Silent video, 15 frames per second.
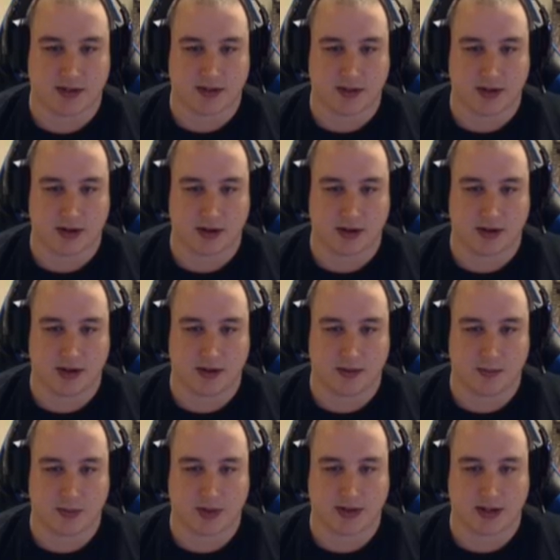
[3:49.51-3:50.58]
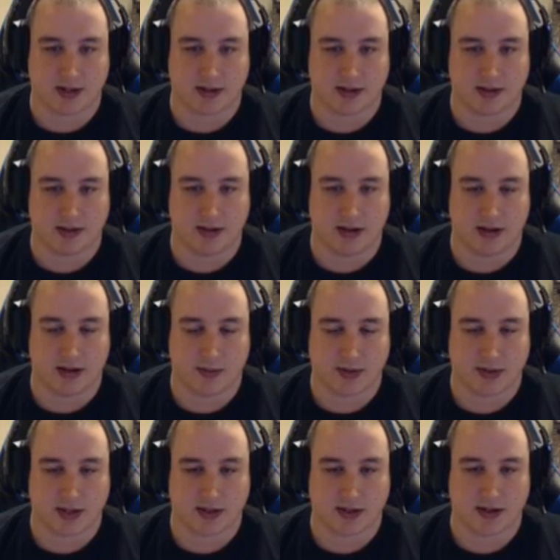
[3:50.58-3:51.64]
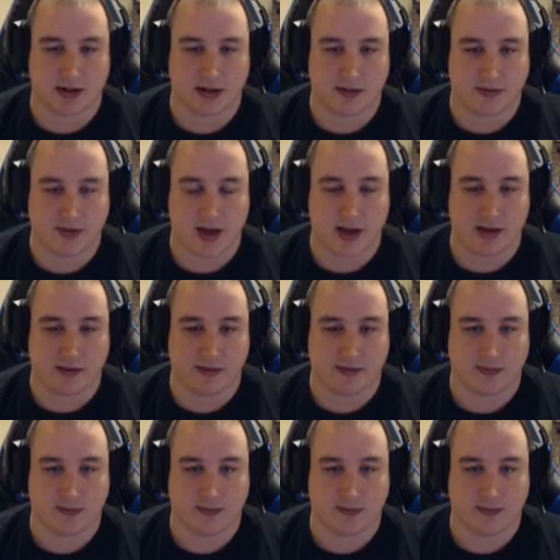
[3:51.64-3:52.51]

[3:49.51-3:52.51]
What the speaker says: So you'll get protected area 5,